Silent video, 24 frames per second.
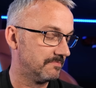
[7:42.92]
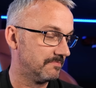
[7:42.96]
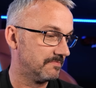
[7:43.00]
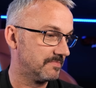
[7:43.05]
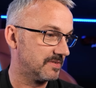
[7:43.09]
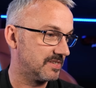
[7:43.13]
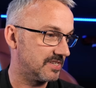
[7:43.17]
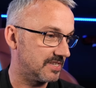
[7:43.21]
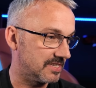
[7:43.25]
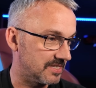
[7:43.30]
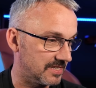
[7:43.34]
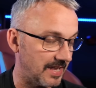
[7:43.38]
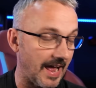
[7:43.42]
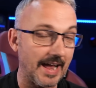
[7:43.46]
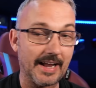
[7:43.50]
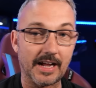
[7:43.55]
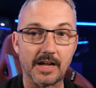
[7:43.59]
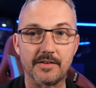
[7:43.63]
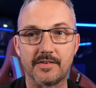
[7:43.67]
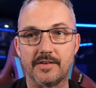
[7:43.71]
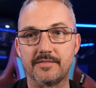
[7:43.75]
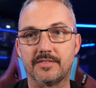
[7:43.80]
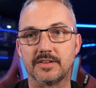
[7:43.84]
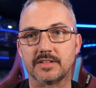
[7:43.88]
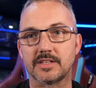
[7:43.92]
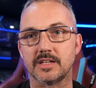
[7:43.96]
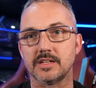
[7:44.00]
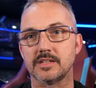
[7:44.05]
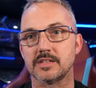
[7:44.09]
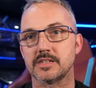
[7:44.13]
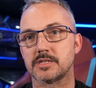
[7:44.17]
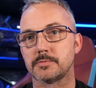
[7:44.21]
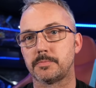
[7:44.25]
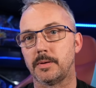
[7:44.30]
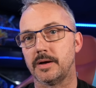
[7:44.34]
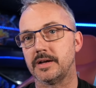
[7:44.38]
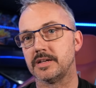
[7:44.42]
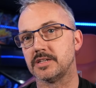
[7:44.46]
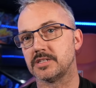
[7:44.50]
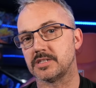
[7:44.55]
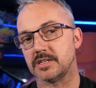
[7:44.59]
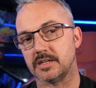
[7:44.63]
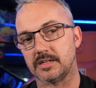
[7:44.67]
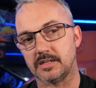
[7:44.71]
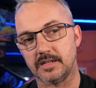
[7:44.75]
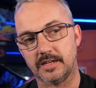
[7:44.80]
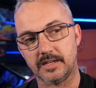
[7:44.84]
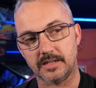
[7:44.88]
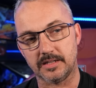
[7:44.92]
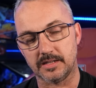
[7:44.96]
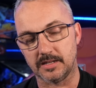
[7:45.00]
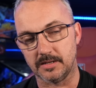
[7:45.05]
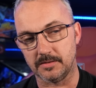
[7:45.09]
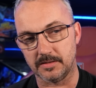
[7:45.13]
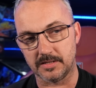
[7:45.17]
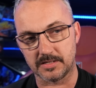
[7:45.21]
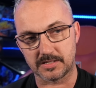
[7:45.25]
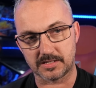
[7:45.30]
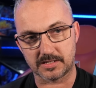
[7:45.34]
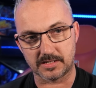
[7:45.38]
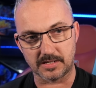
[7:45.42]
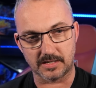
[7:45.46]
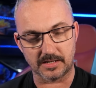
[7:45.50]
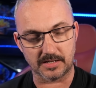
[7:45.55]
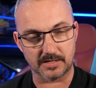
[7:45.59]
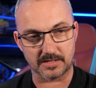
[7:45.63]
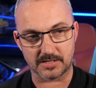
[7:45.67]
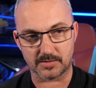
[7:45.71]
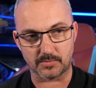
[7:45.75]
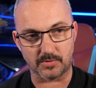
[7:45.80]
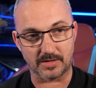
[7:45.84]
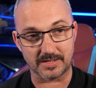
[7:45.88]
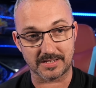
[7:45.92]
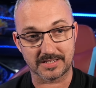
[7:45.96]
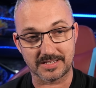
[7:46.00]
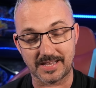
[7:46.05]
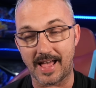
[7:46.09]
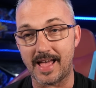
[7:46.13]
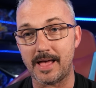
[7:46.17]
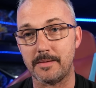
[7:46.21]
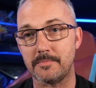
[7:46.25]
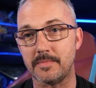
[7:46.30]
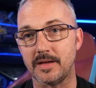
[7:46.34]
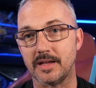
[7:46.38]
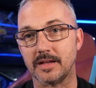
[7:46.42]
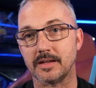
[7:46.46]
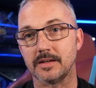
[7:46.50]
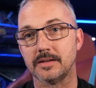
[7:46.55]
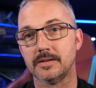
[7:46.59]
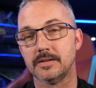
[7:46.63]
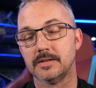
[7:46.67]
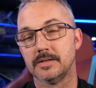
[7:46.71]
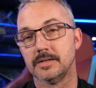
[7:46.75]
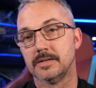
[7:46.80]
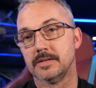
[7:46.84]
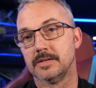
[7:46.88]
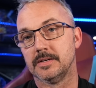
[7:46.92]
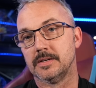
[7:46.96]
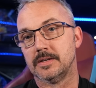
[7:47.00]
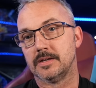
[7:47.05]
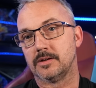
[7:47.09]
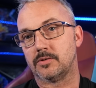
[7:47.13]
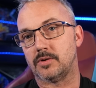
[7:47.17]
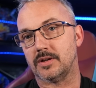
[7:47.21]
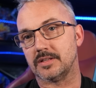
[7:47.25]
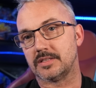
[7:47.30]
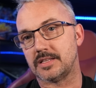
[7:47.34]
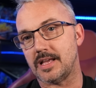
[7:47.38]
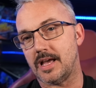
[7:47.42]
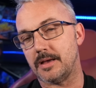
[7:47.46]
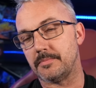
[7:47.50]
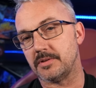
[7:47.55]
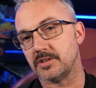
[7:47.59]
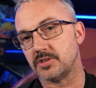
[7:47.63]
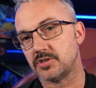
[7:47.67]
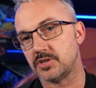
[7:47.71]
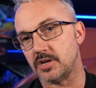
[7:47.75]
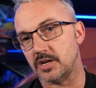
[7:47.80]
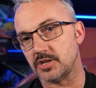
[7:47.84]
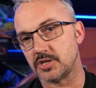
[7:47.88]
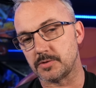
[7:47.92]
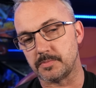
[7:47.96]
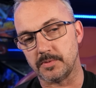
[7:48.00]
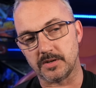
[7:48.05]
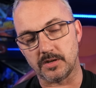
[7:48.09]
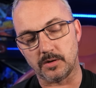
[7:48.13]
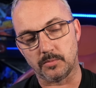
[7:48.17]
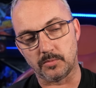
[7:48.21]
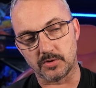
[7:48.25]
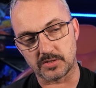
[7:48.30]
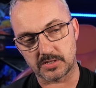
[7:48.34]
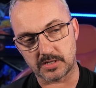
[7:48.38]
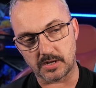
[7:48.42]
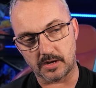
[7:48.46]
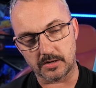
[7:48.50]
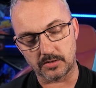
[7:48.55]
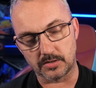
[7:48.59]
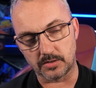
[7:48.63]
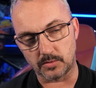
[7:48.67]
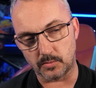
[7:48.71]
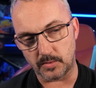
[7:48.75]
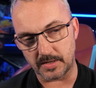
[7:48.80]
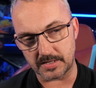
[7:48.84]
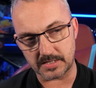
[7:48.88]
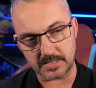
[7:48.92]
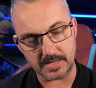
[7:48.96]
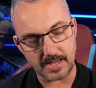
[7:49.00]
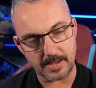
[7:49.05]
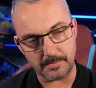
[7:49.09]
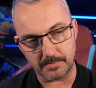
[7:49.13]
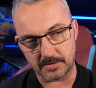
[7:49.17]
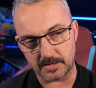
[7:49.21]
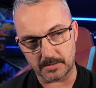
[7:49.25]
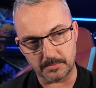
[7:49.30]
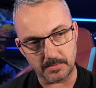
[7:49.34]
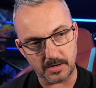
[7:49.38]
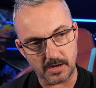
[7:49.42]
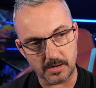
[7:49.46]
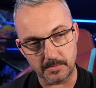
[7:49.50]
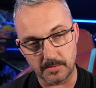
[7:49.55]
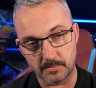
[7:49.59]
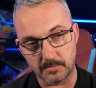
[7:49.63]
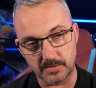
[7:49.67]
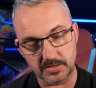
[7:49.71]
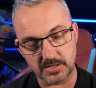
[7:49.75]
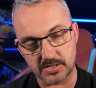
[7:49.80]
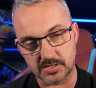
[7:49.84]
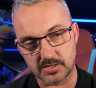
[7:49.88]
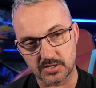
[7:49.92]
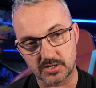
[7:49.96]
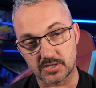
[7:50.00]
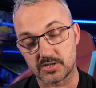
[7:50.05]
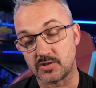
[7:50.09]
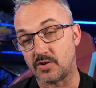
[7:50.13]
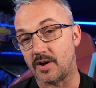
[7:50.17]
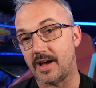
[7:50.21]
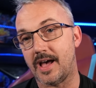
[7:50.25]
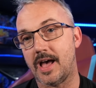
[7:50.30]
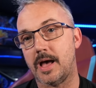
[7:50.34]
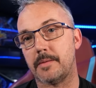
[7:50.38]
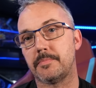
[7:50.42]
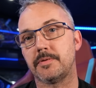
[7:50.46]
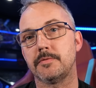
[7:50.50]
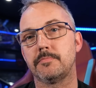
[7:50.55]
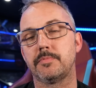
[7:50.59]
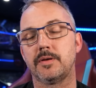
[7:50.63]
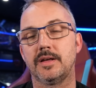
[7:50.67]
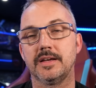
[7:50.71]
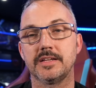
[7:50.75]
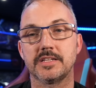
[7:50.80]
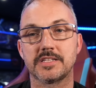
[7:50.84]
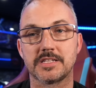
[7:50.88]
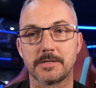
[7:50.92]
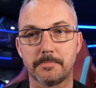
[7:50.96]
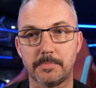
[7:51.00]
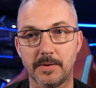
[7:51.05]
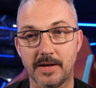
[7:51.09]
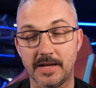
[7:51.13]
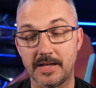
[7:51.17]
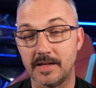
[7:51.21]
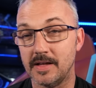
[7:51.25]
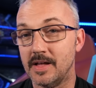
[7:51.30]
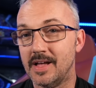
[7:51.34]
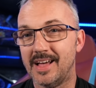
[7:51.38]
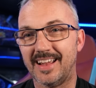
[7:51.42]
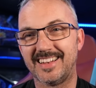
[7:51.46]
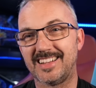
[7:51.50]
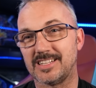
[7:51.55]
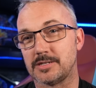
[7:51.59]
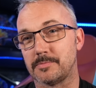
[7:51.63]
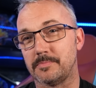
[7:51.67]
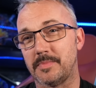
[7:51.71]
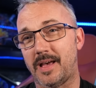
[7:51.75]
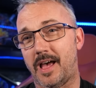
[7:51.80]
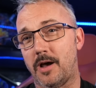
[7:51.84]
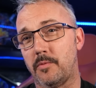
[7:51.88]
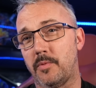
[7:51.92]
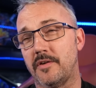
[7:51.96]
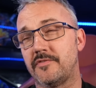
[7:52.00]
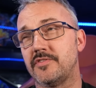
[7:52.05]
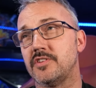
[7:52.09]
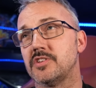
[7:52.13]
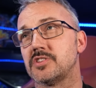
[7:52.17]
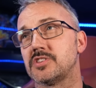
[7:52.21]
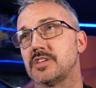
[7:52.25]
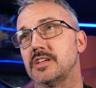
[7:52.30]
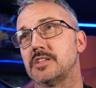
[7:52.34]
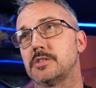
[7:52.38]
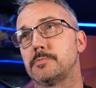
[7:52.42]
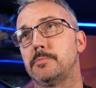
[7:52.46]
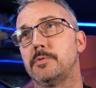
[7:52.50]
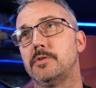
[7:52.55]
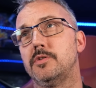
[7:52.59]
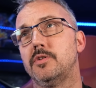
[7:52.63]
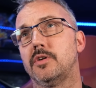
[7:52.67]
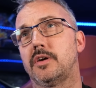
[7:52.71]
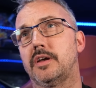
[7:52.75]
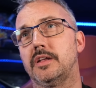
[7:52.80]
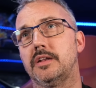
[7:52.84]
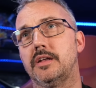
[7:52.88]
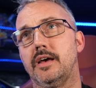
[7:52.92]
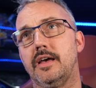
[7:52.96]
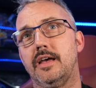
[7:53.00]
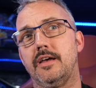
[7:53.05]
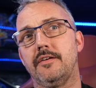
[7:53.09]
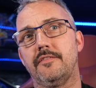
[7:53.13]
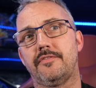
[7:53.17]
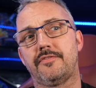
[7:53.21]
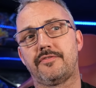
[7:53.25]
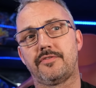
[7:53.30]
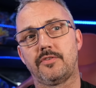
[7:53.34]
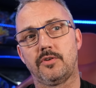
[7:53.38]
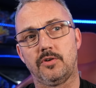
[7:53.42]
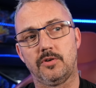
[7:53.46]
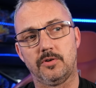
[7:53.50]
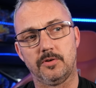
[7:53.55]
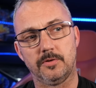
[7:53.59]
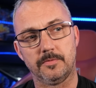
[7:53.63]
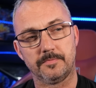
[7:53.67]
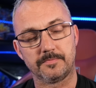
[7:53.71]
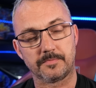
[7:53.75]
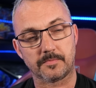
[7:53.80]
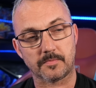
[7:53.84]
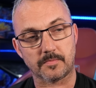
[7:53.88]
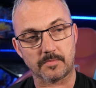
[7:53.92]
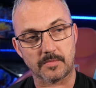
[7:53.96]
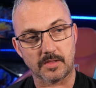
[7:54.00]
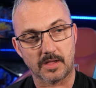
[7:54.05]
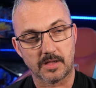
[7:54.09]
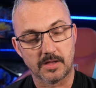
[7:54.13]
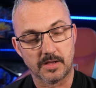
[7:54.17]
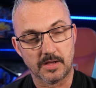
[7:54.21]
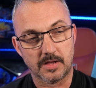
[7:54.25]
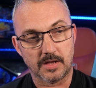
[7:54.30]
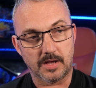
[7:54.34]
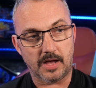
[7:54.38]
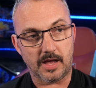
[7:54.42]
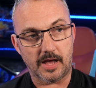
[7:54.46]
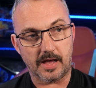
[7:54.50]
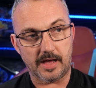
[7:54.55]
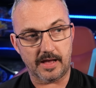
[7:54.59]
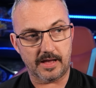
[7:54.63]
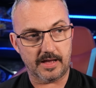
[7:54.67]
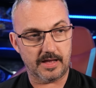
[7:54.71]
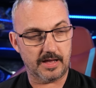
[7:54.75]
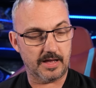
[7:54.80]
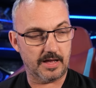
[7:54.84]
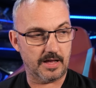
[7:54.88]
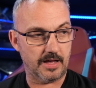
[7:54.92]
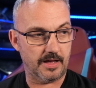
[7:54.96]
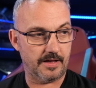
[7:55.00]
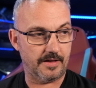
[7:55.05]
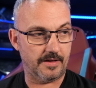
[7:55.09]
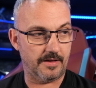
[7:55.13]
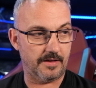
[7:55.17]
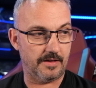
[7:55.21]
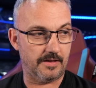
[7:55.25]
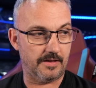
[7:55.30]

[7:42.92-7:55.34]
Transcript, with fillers: stack of evidence, basically, that is going to... That's quite damning. Quite a damning judgment on what's going on at West Ham at the moment, which is just not a happy place to be. It doesn't matter whether you seem to be looking at it from uh,